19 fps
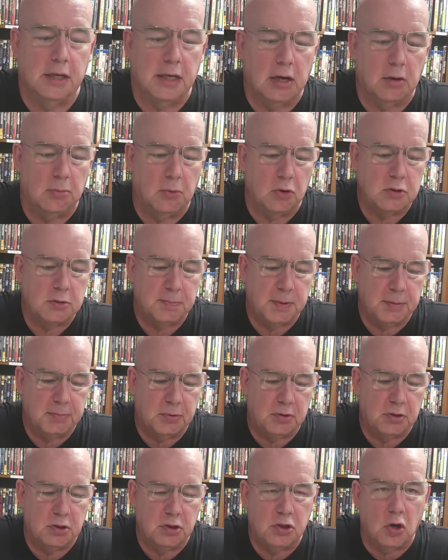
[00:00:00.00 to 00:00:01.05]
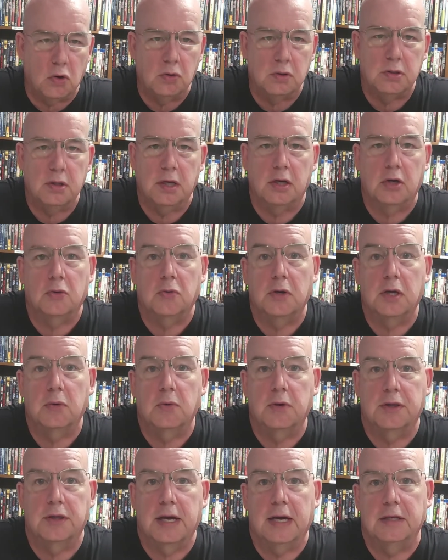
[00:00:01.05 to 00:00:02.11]
Now, most people don't agree
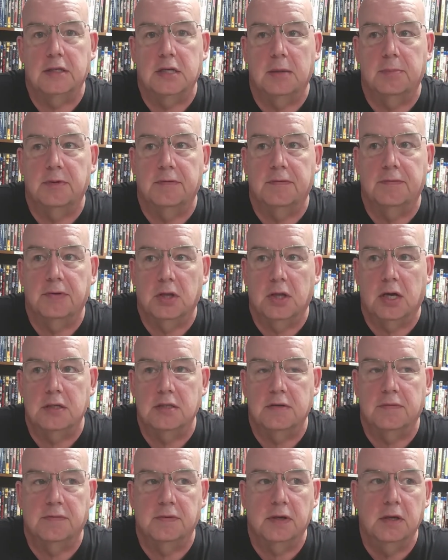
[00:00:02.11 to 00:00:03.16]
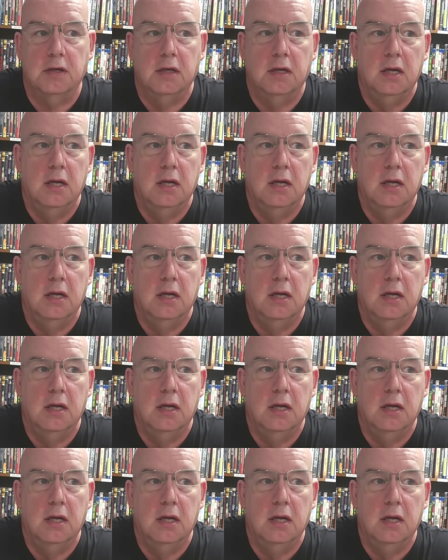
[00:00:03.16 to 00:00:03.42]
with that type of philosophy.